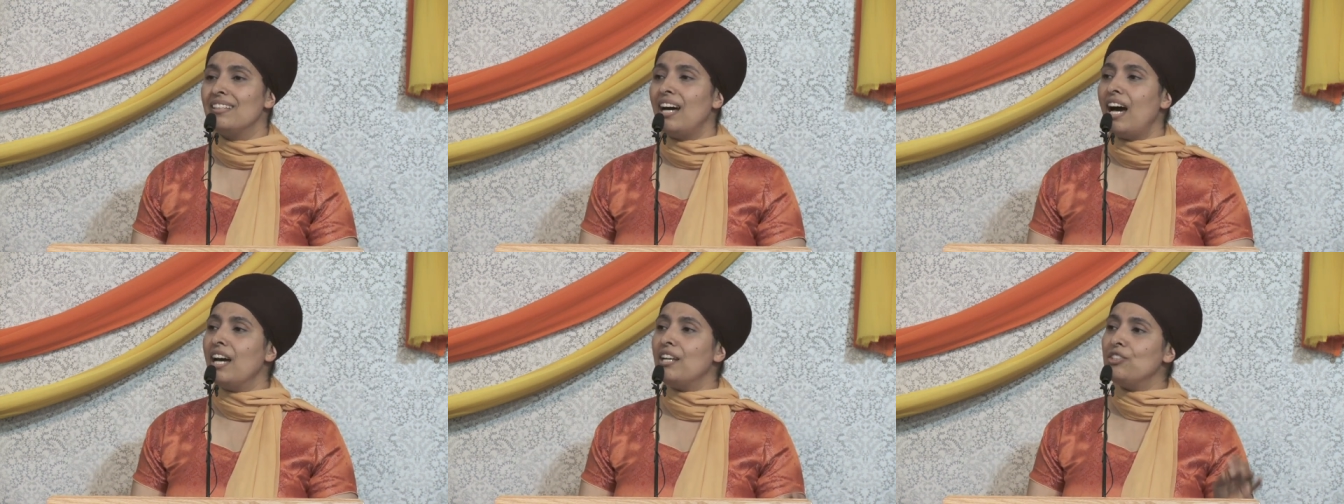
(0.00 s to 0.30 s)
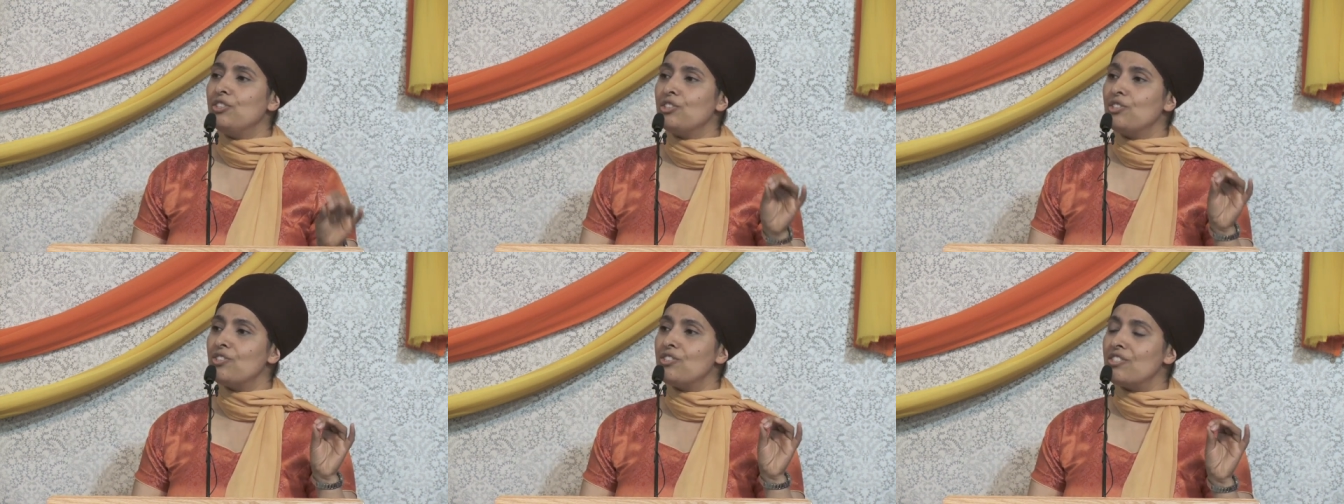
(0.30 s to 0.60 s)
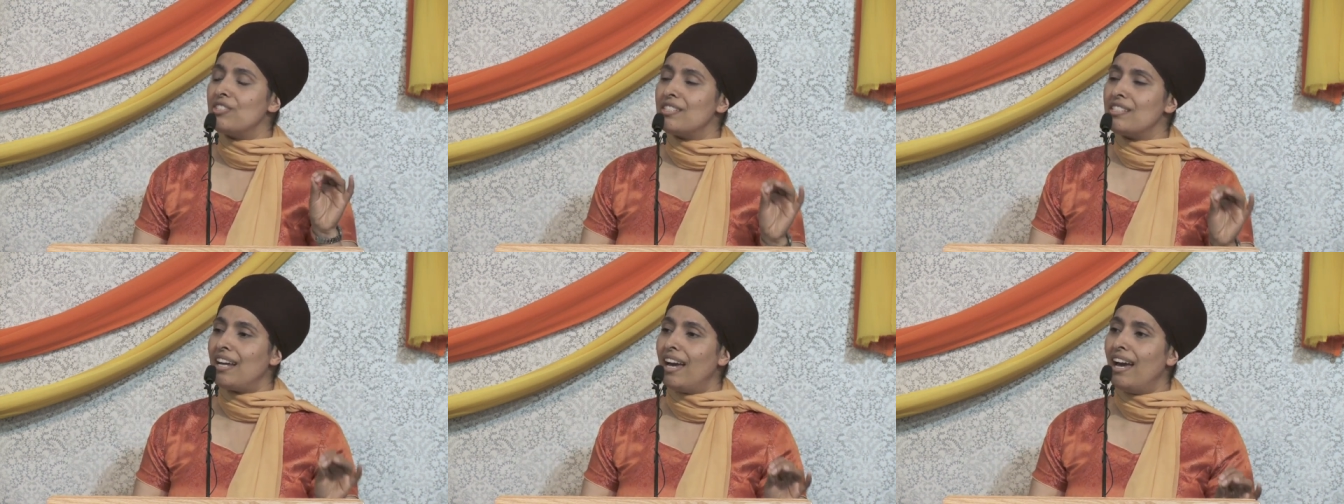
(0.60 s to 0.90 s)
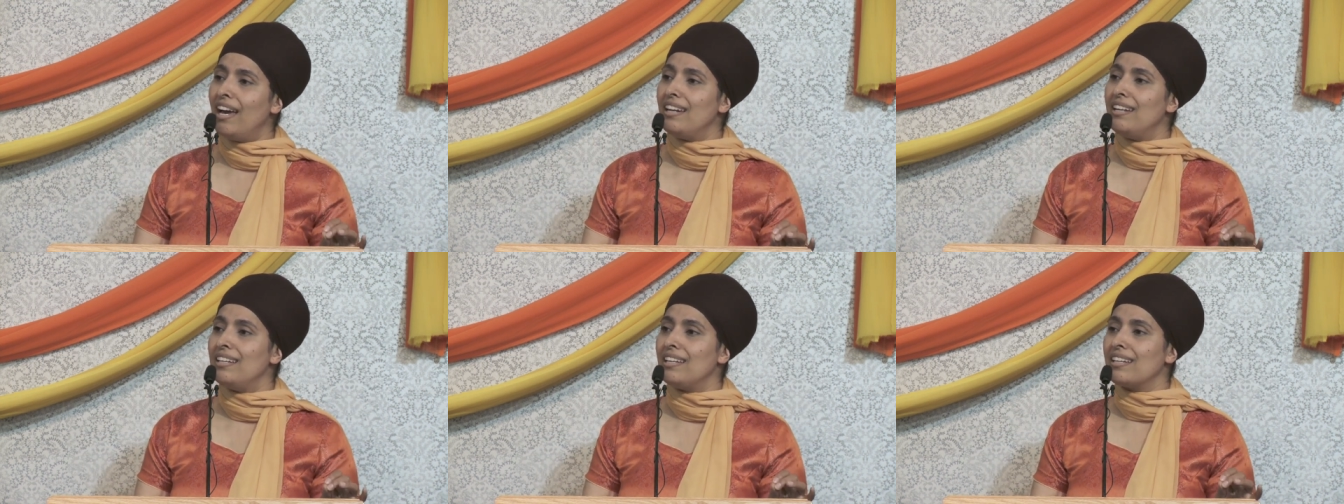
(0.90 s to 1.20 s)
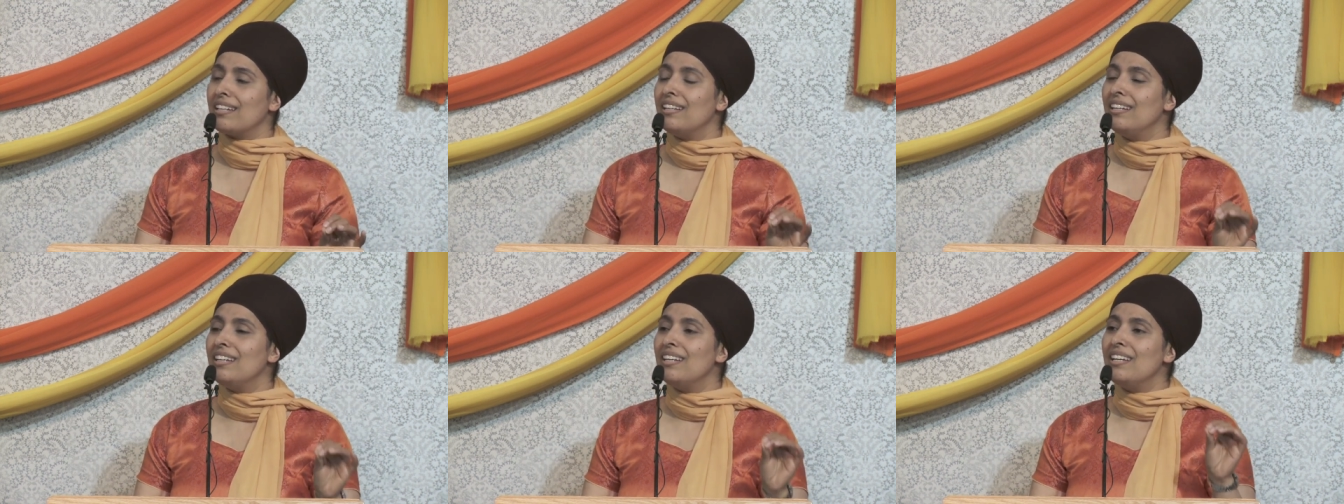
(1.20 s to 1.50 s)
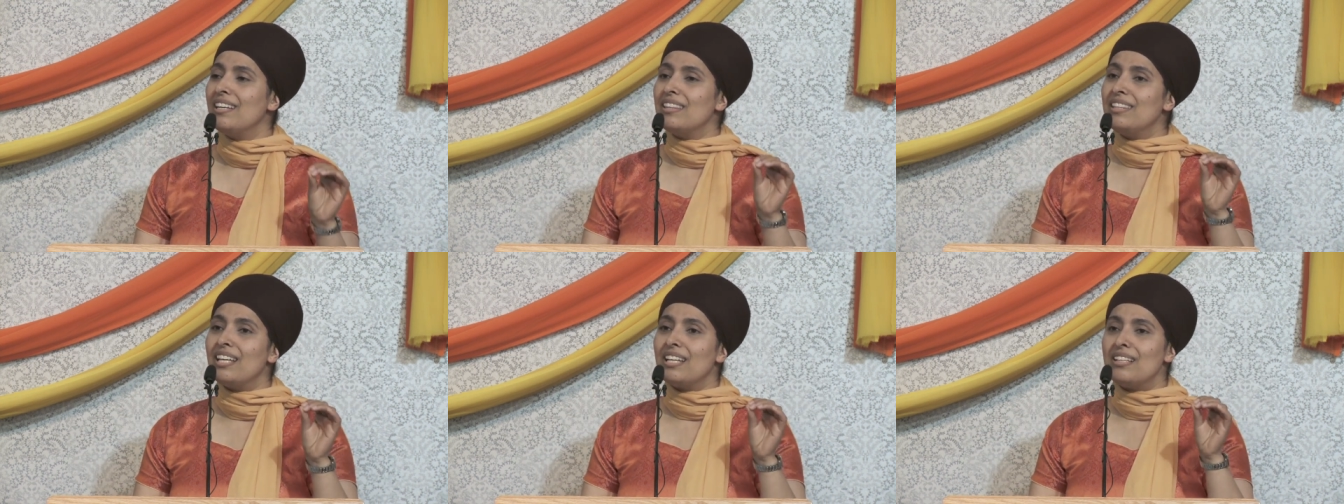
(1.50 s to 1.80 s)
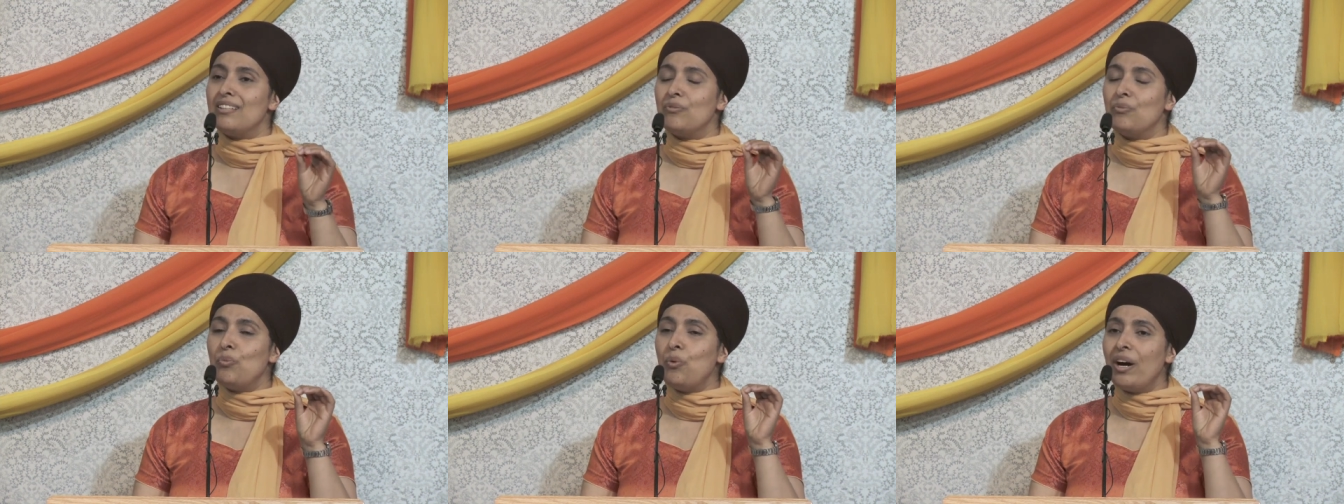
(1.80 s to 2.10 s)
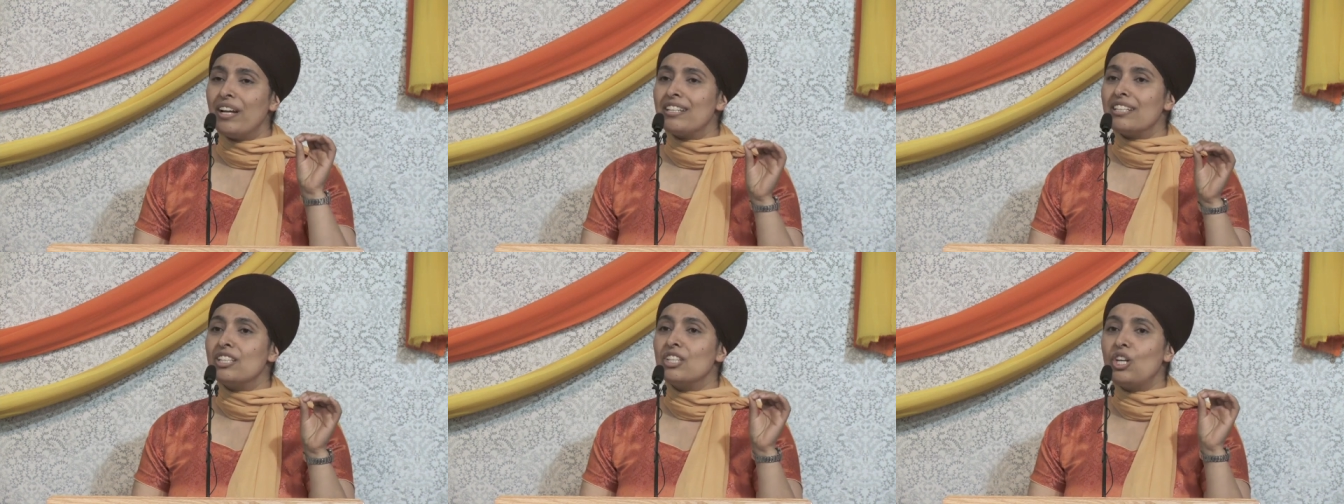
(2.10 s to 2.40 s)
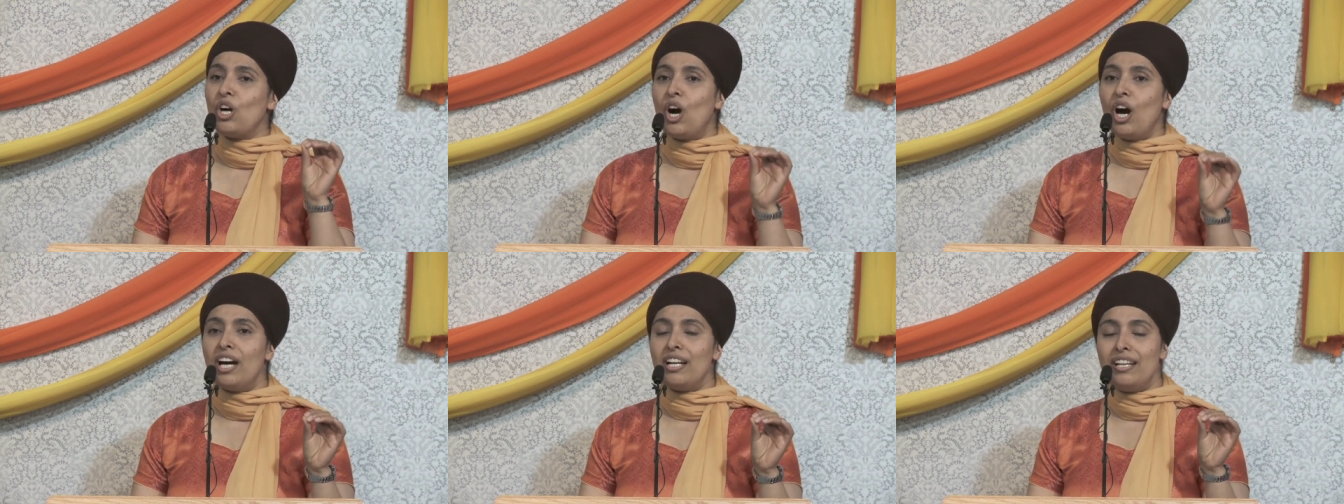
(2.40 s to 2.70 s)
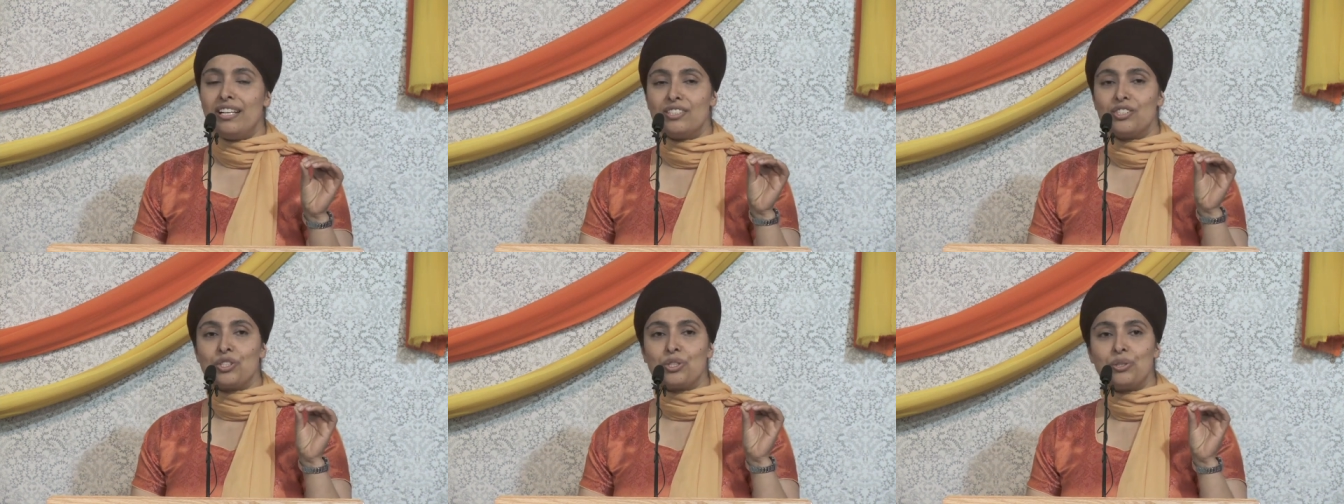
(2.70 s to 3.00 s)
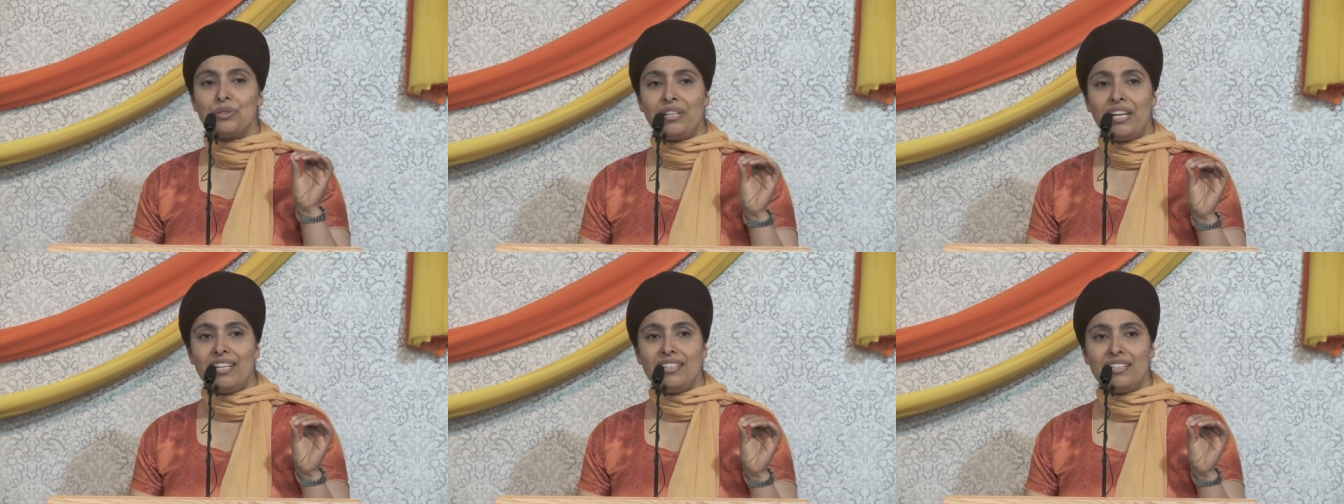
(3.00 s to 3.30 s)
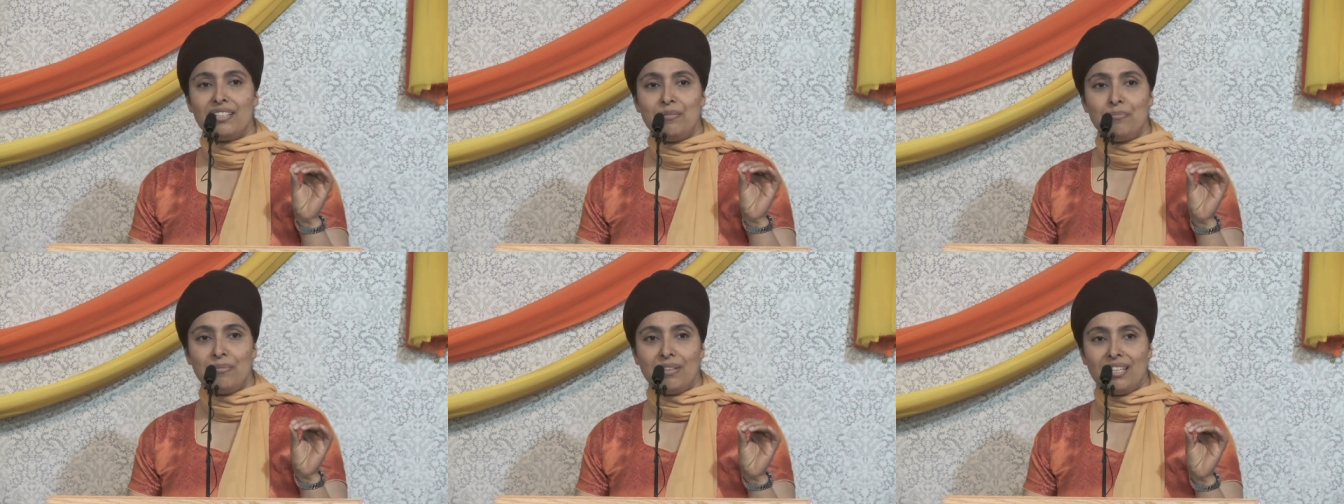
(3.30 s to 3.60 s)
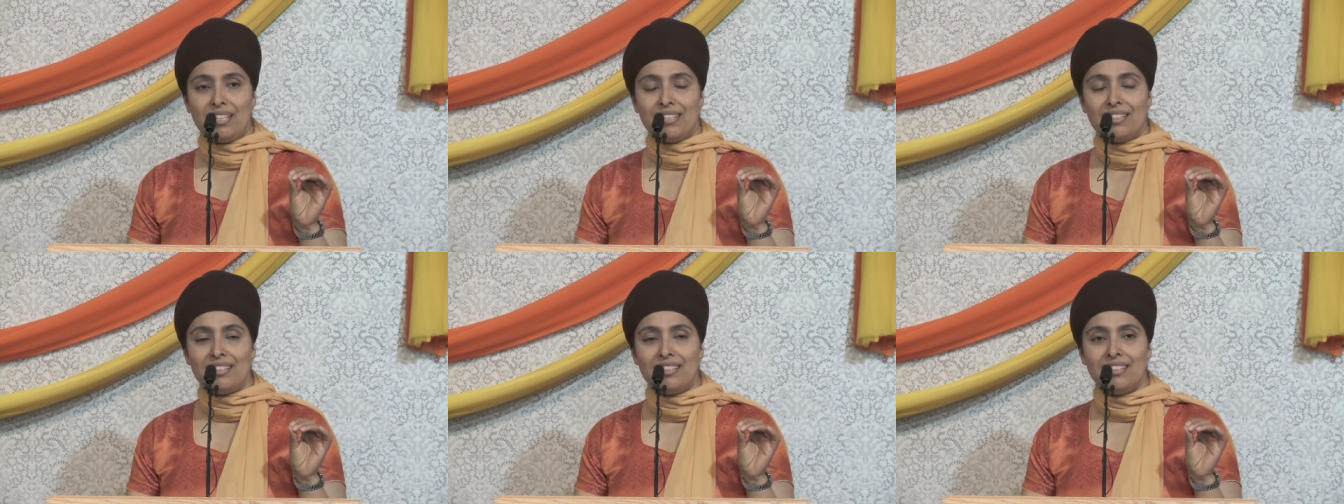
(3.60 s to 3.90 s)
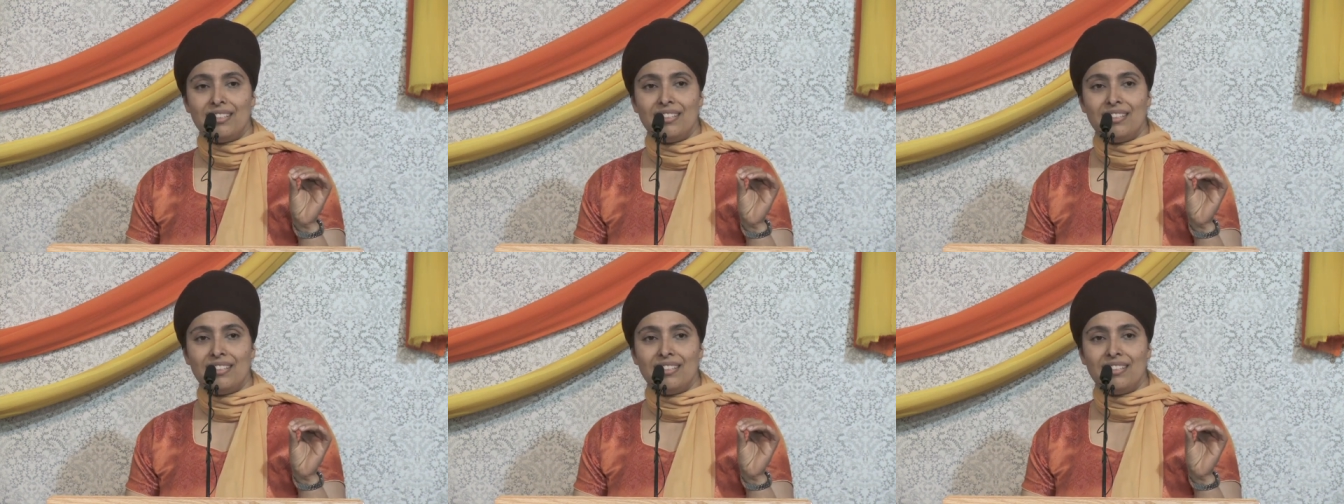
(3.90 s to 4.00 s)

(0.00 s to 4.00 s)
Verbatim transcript: understanding that what God has created me.